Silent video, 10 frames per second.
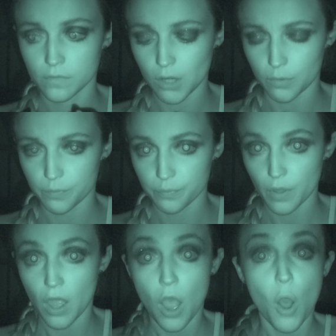Oh,
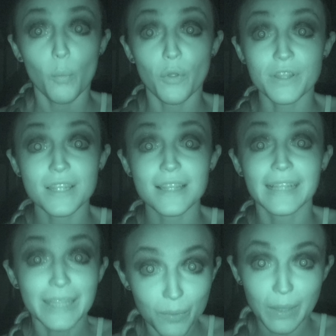well, this is a
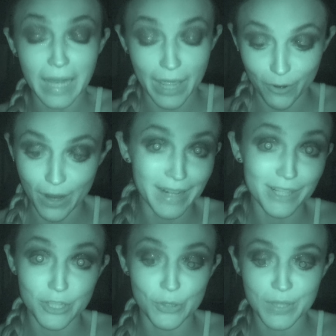liquid liner. I
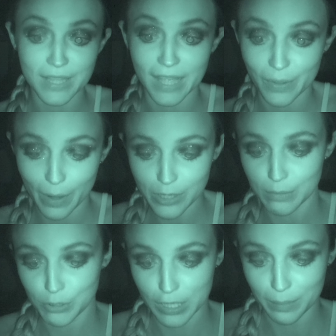needed to use this anyway, so
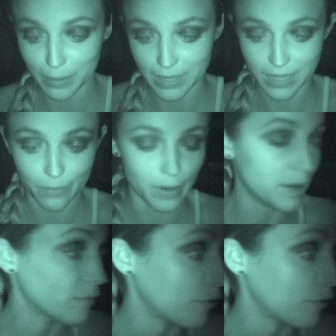I'm just gonna place that right in